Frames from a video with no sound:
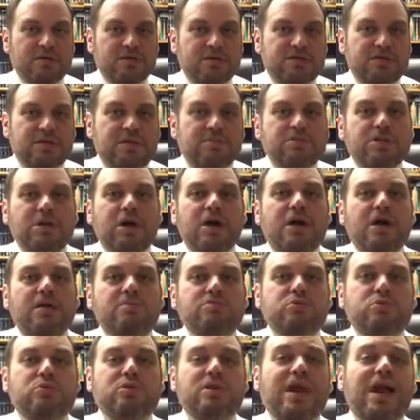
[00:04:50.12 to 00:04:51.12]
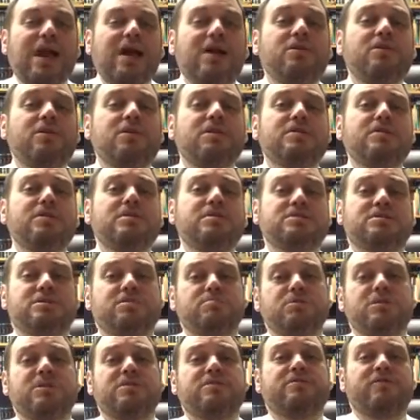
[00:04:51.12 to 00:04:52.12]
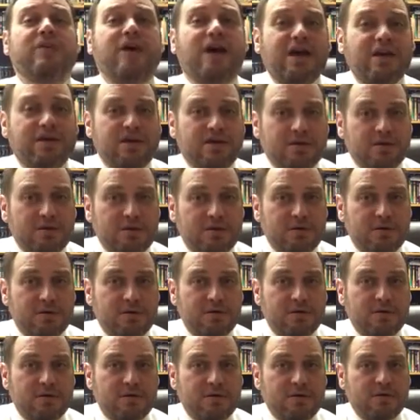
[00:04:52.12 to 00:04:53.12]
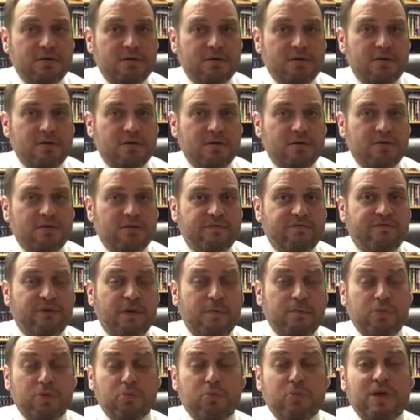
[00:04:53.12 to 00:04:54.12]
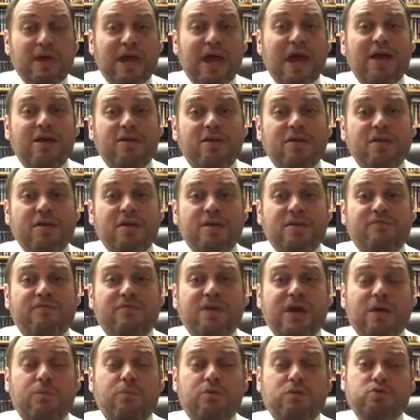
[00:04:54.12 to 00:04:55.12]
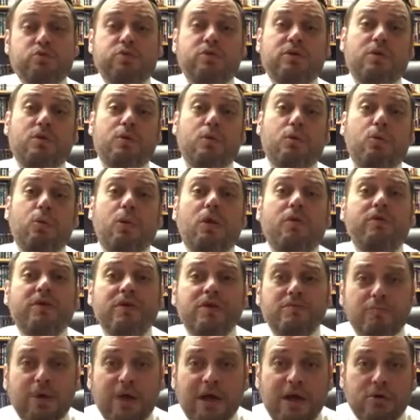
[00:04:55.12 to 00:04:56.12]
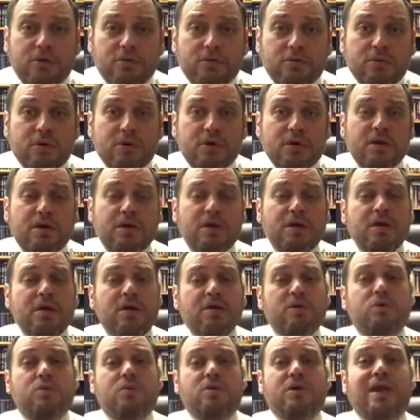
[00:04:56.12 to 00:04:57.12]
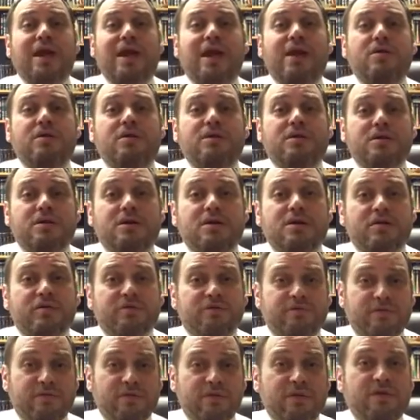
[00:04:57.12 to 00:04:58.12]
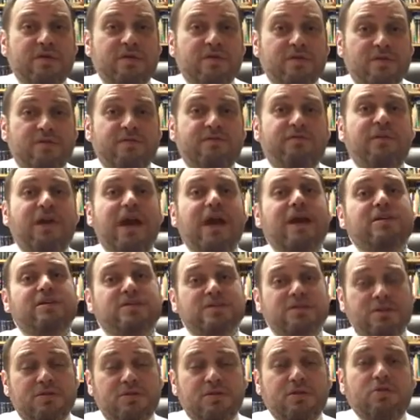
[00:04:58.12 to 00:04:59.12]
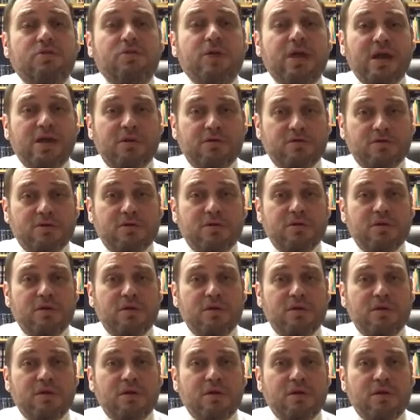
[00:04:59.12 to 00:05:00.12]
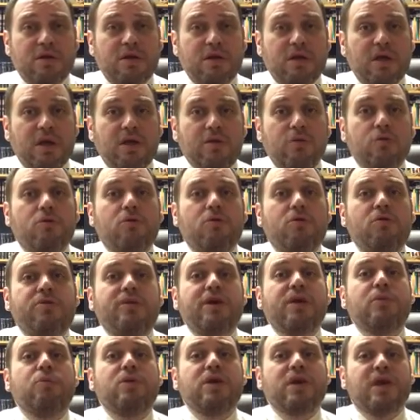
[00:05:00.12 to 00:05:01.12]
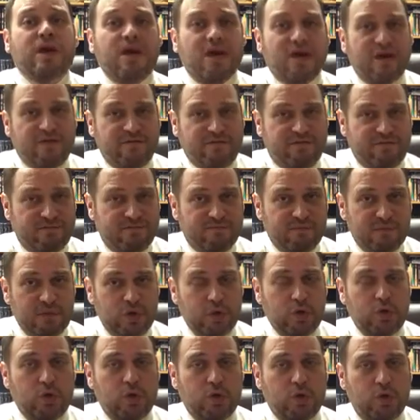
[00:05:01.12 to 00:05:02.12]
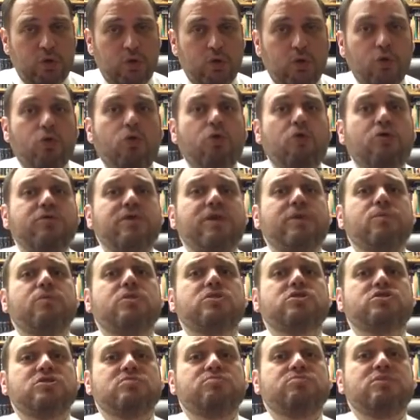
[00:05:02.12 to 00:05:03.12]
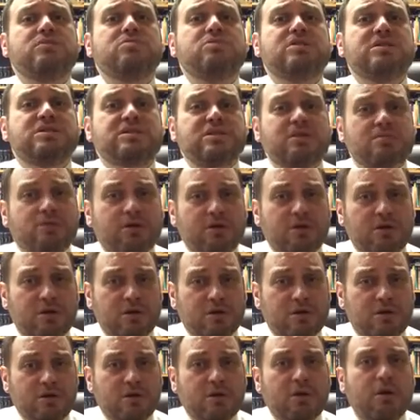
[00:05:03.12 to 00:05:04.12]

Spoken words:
Sometimes reality needs to be divided from the reality of that which we are worried about and the reality of the facts on the ground. and all that we have, all that we should be besimcha